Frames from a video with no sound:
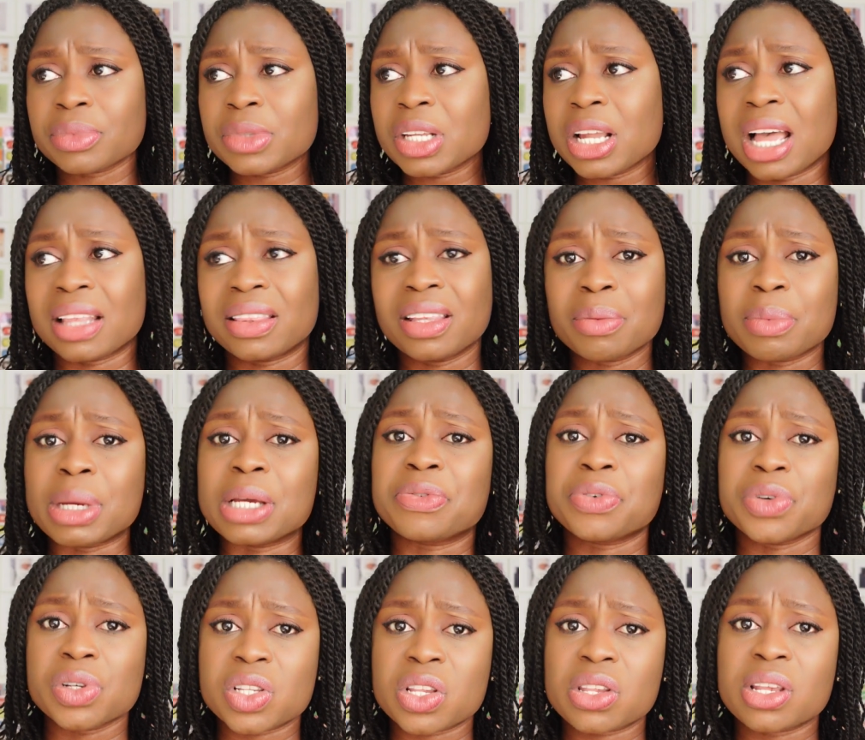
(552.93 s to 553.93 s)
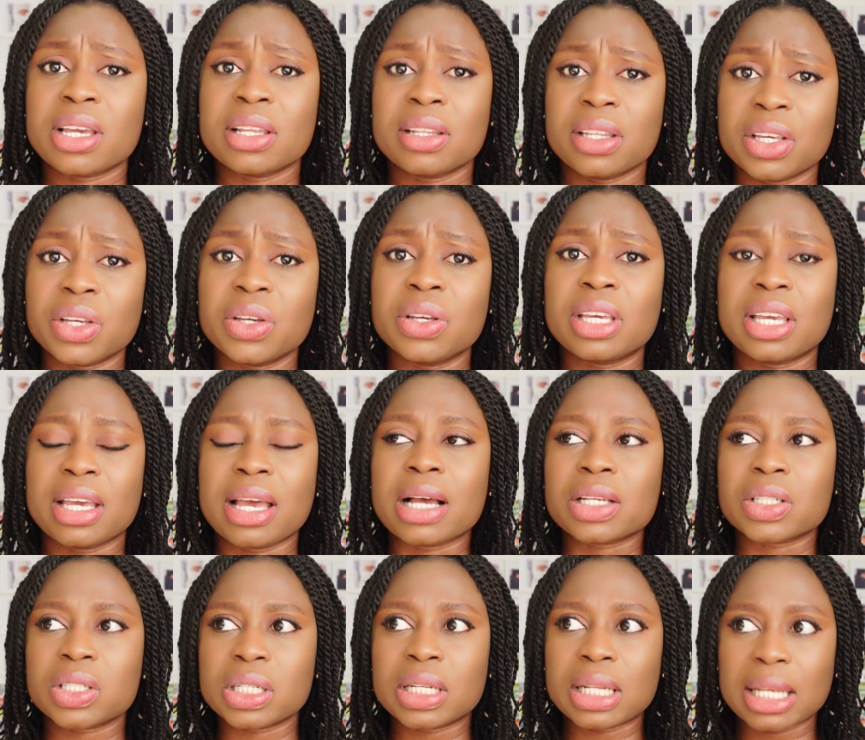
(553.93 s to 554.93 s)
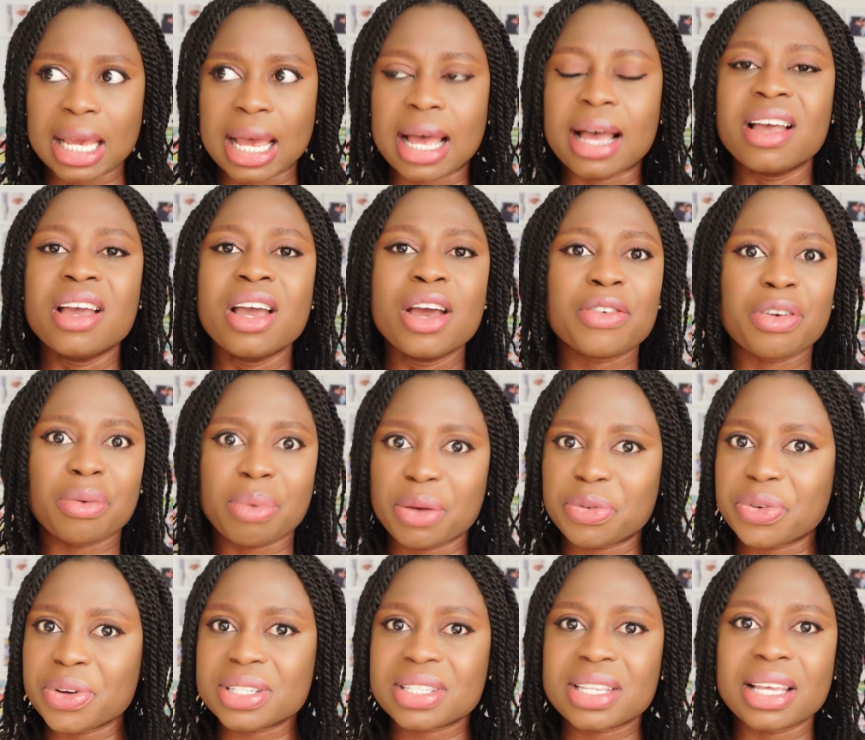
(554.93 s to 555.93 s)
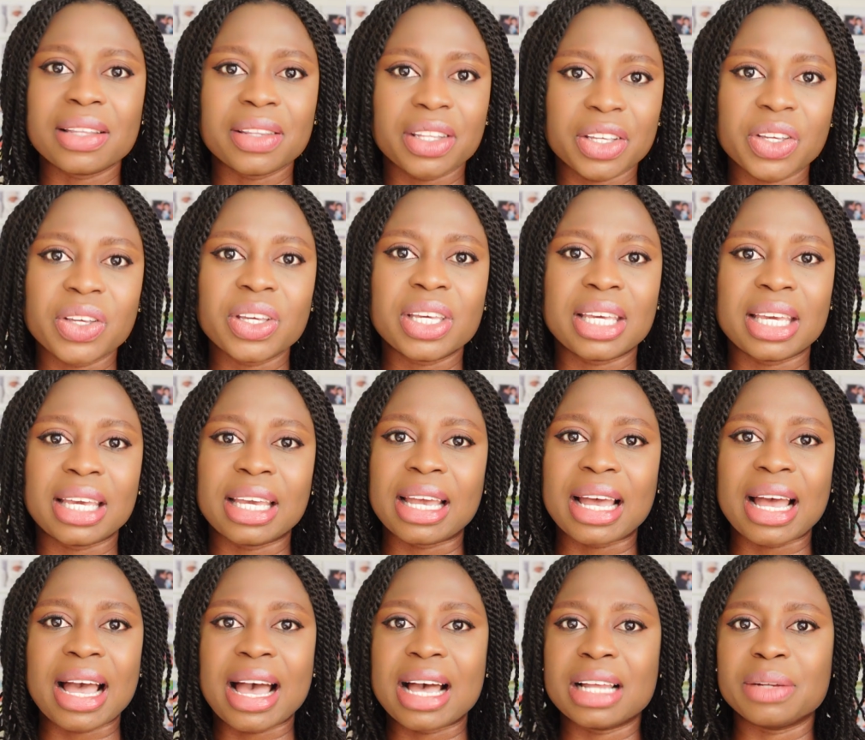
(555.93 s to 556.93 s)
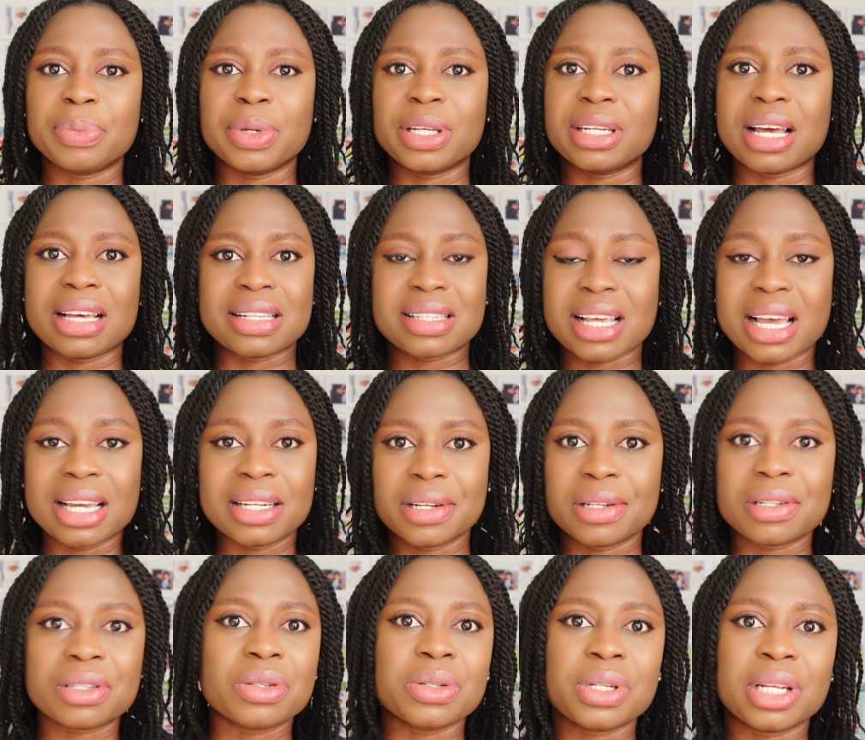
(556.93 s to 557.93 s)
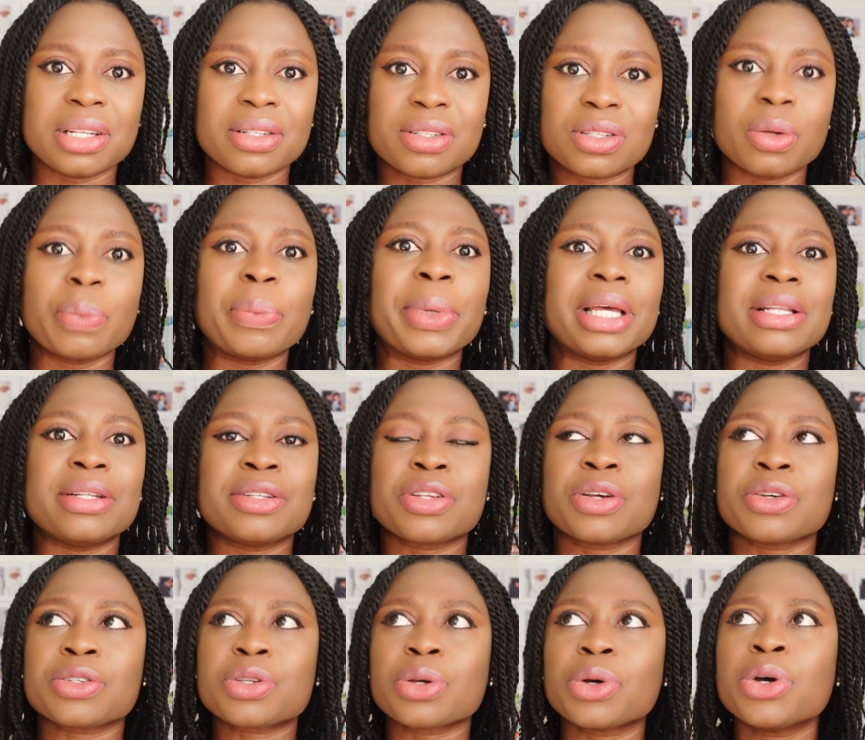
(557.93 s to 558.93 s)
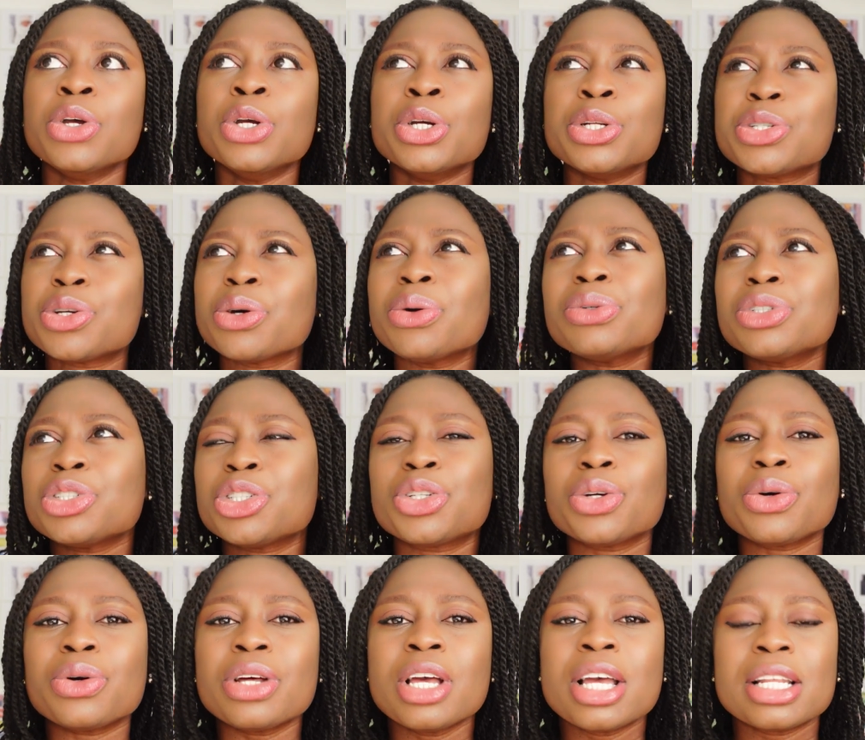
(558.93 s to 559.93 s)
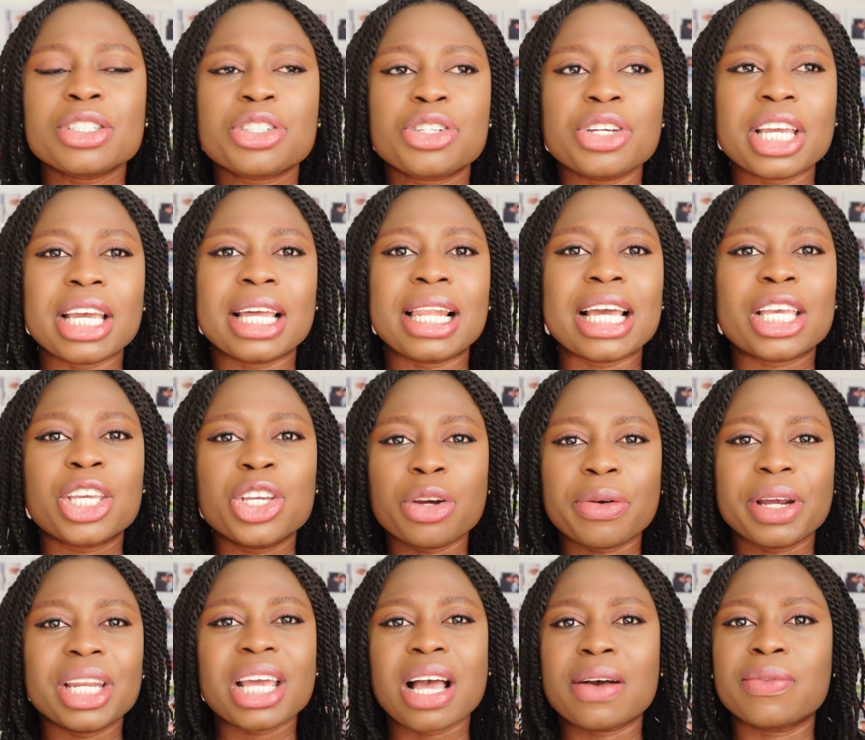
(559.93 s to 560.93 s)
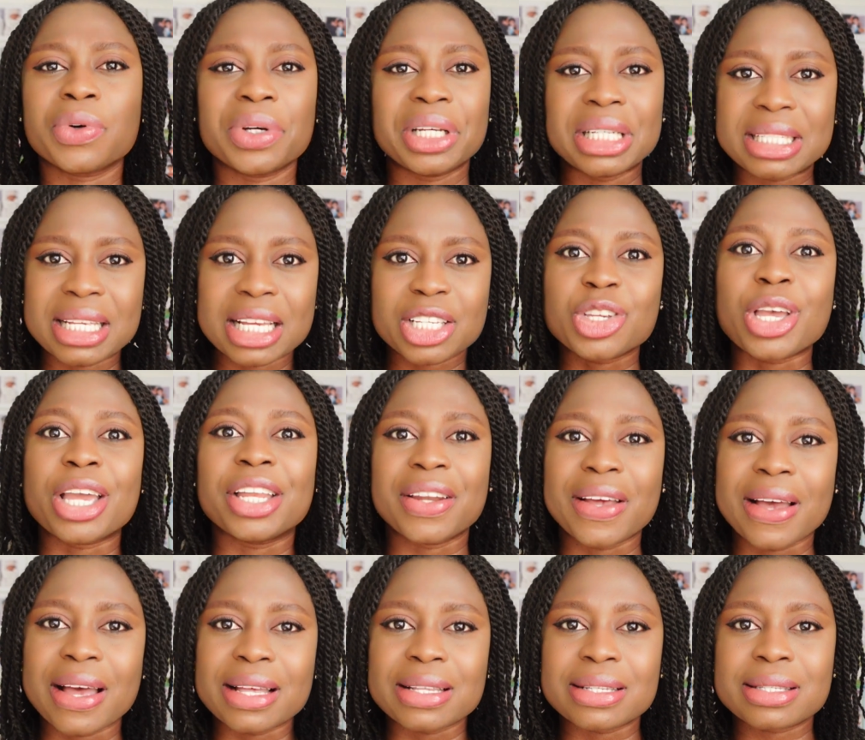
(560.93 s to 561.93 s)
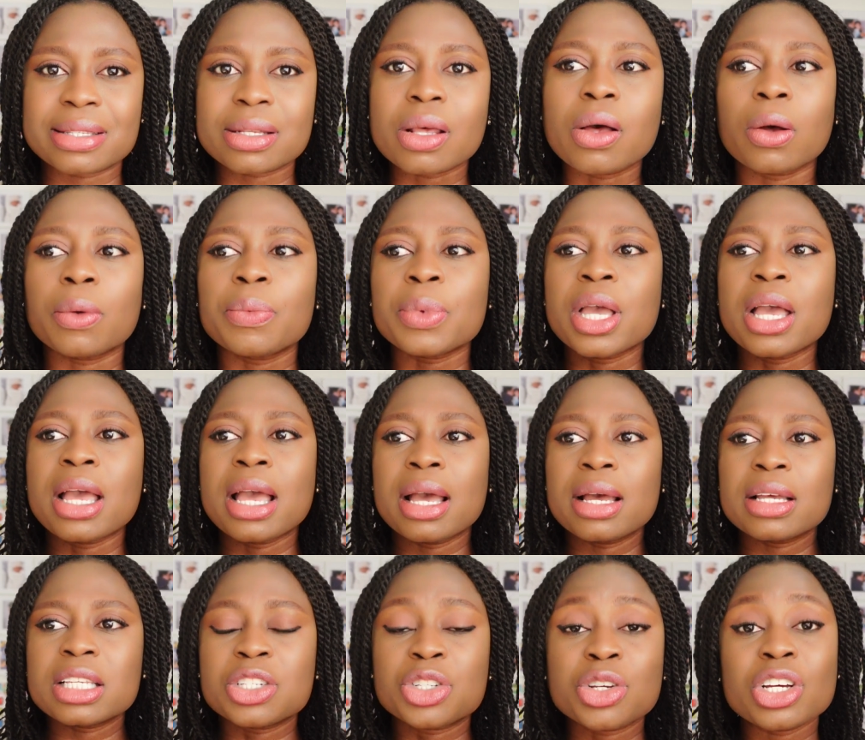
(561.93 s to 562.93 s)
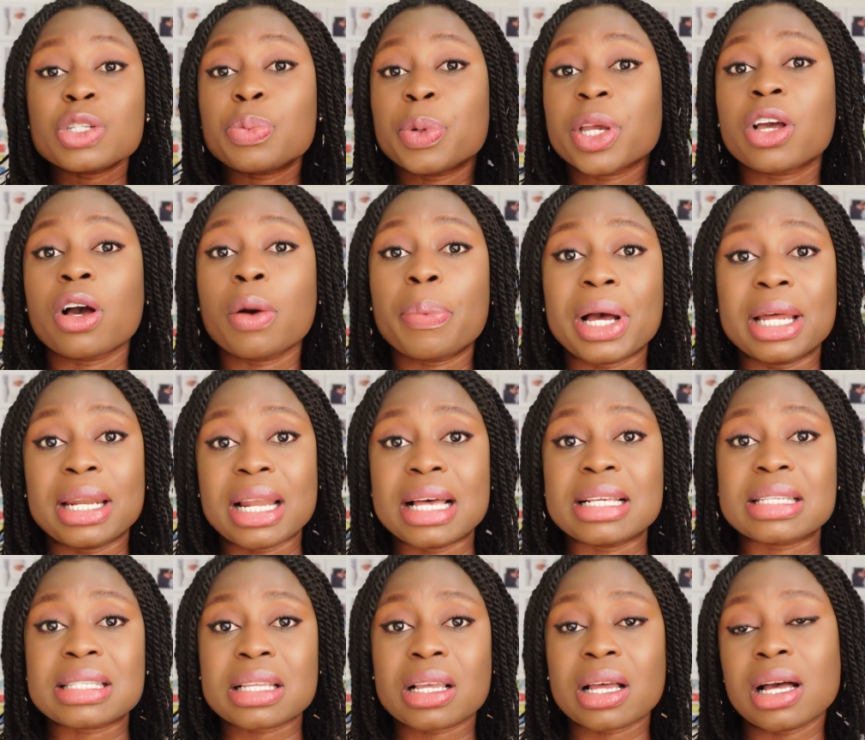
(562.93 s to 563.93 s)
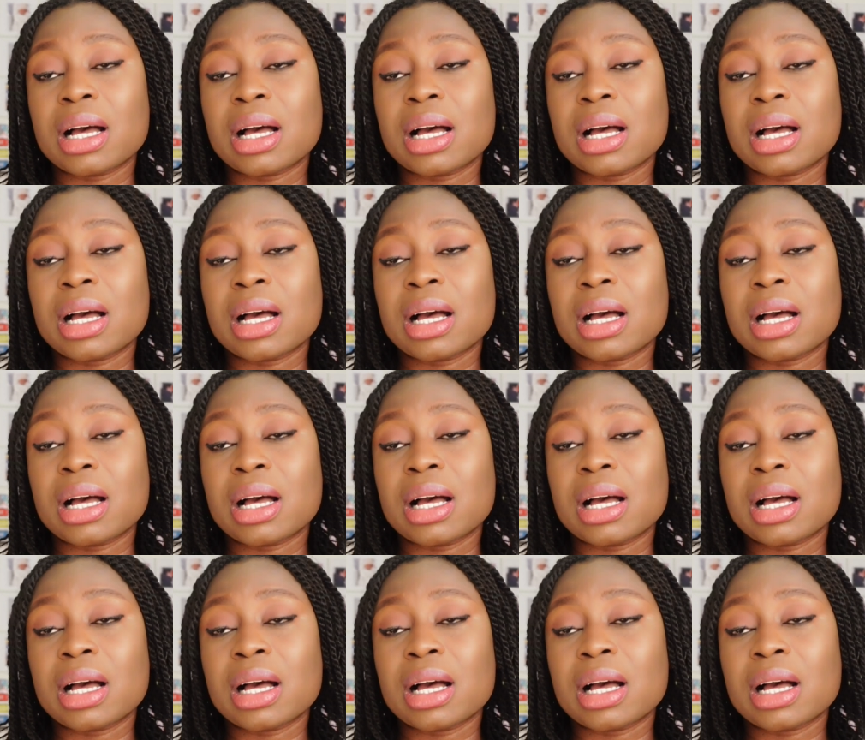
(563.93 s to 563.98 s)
I think, my first year in the UK, actually. Yeah, from my first year in the UK, I had been assigned a student to mentor. So do you get like, you already have what it takes, you're a nurse. So just speak up and ask